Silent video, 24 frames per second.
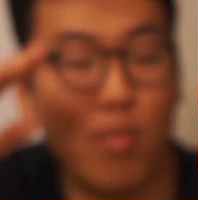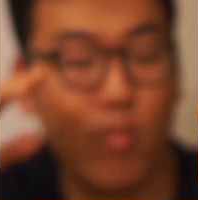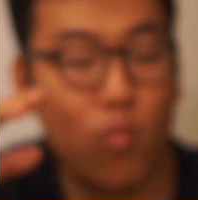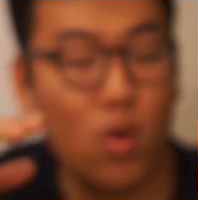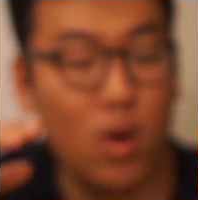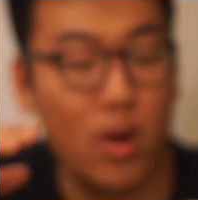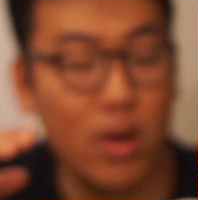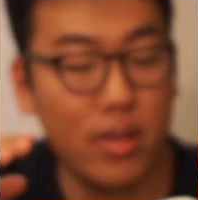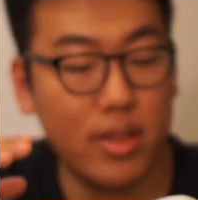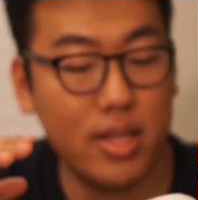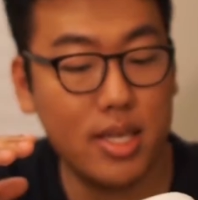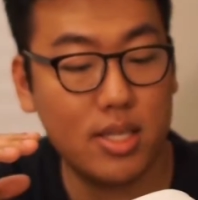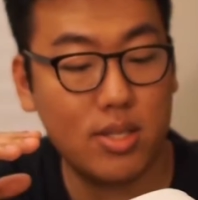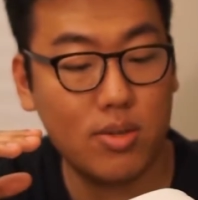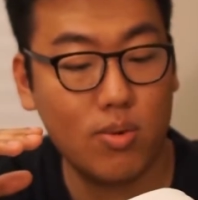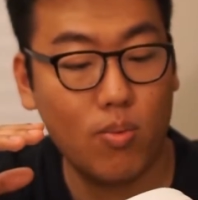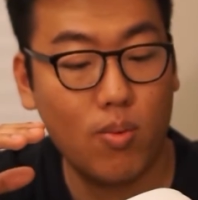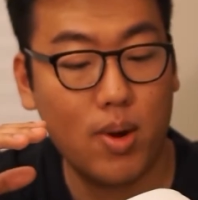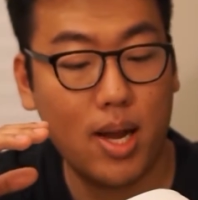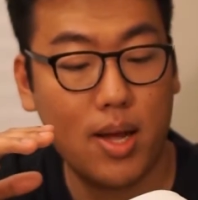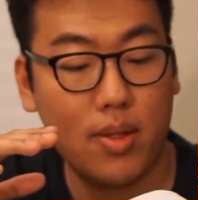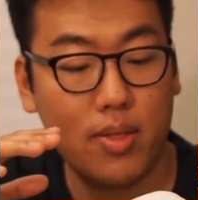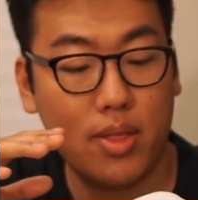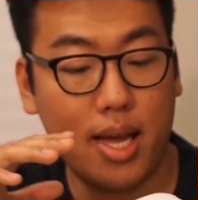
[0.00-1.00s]
been wearing this
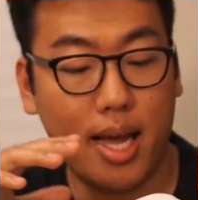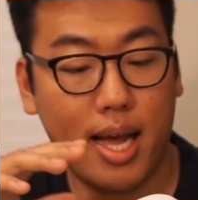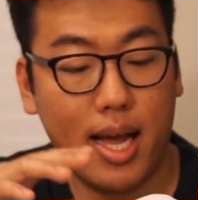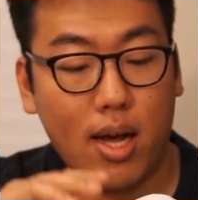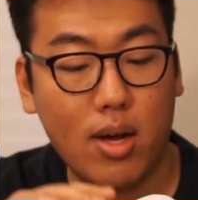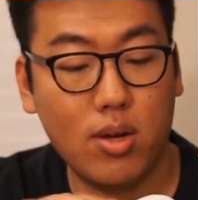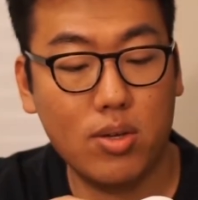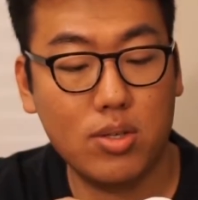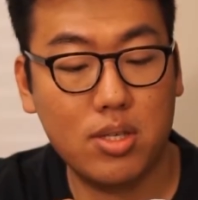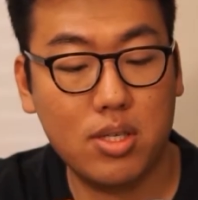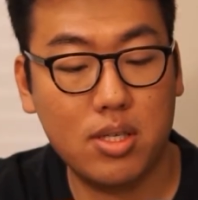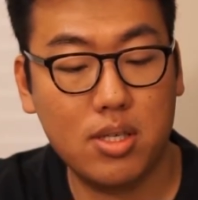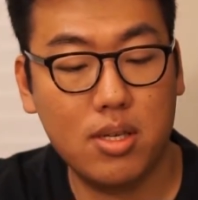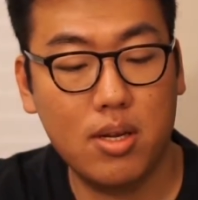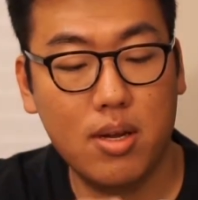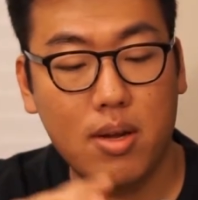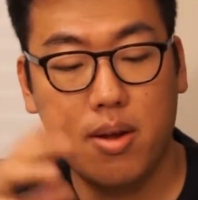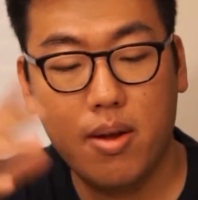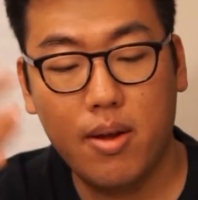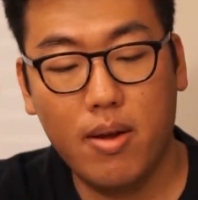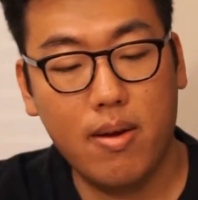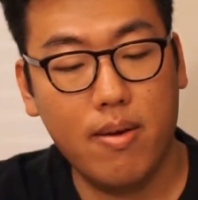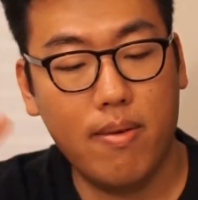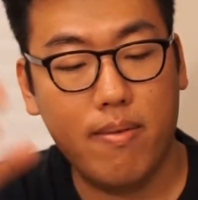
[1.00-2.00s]
around the house
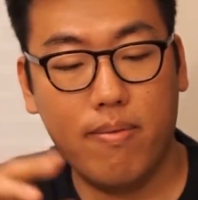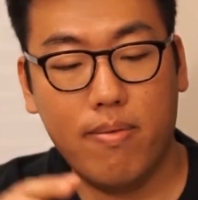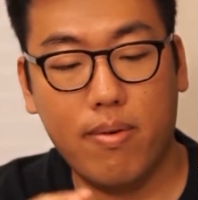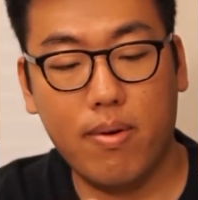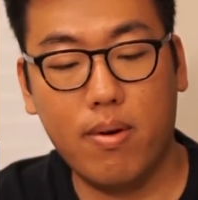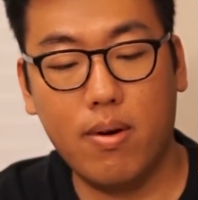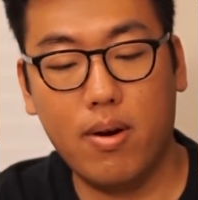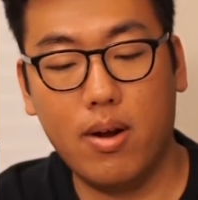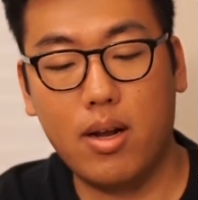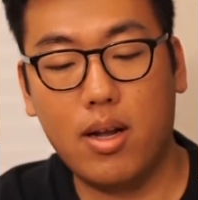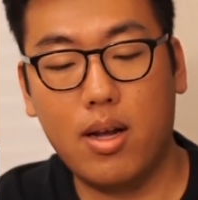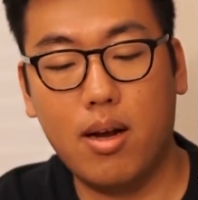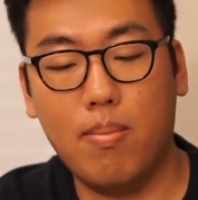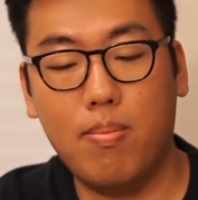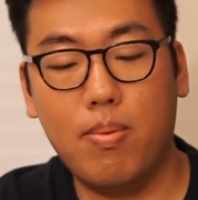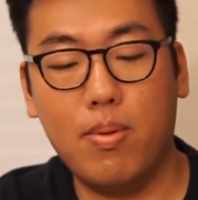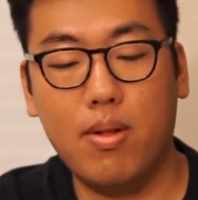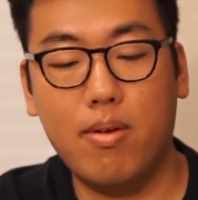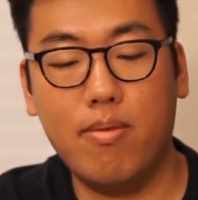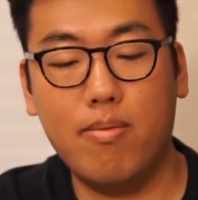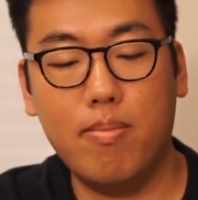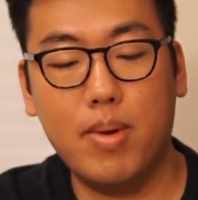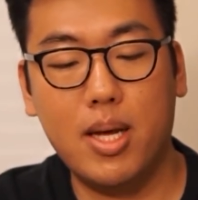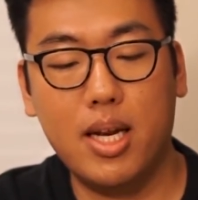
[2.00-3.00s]
for a
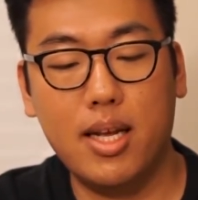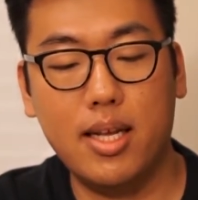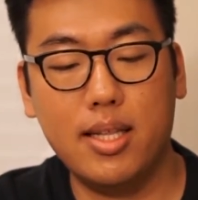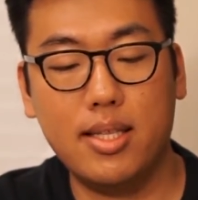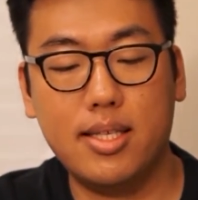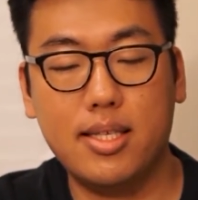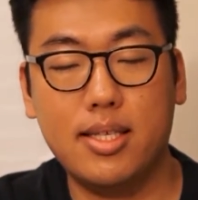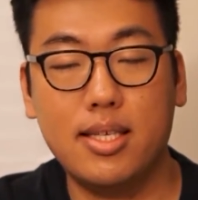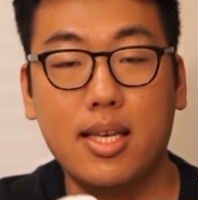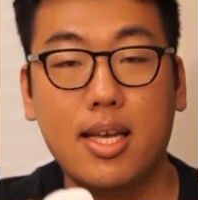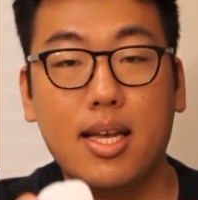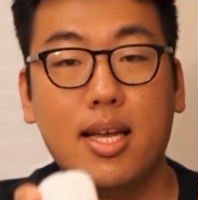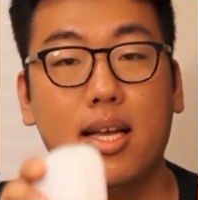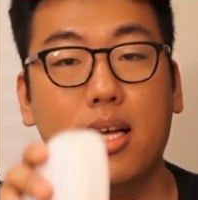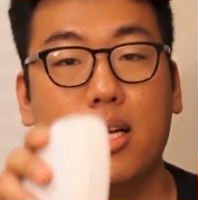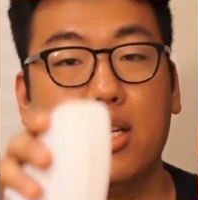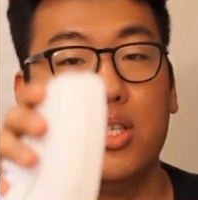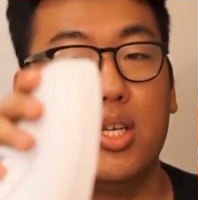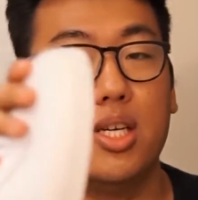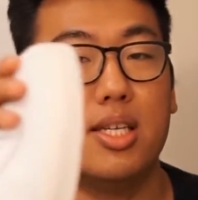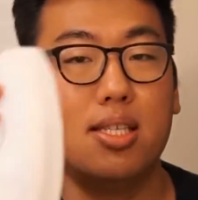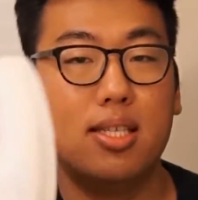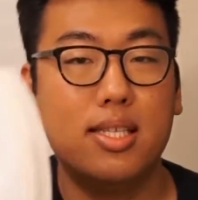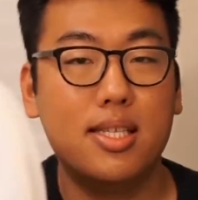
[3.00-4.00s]
couple of minutes
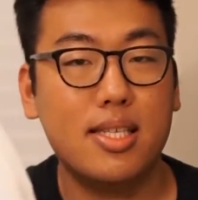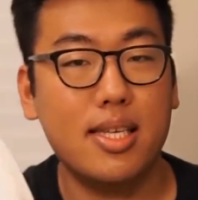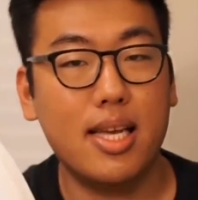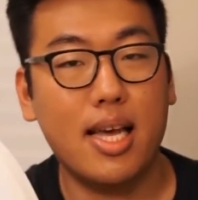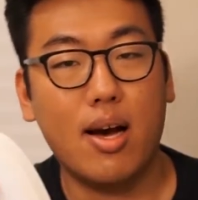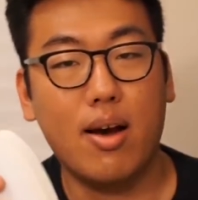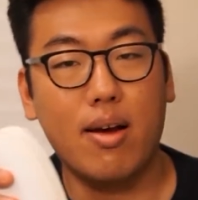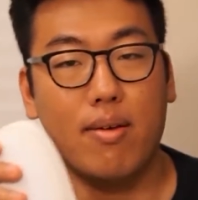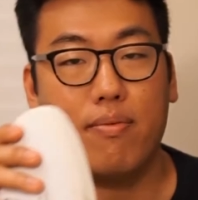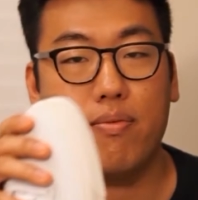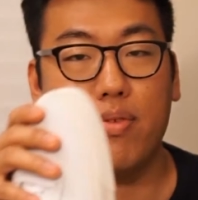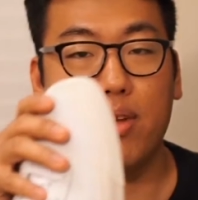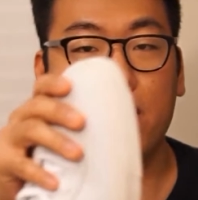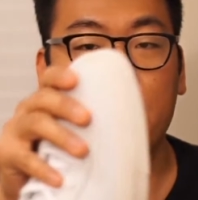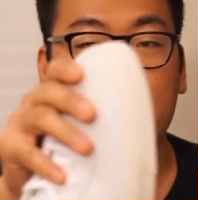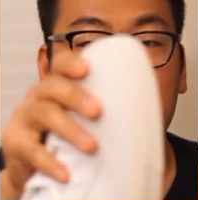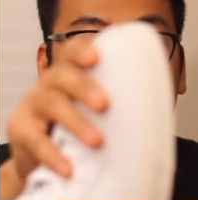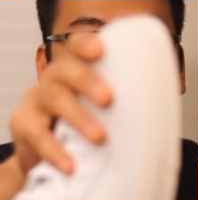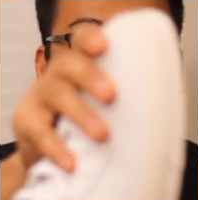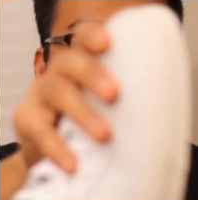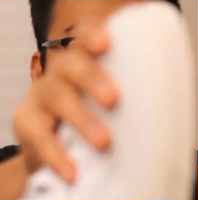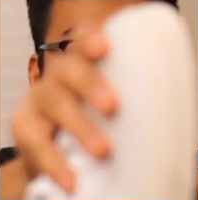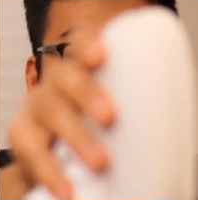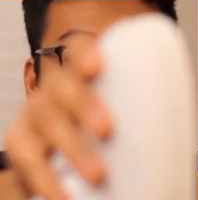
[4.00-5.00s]
just to see how it feels.
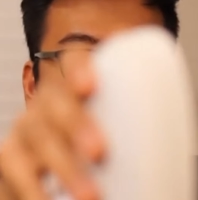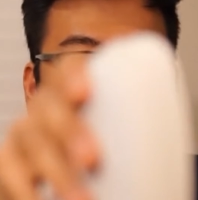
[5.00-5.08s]
And you can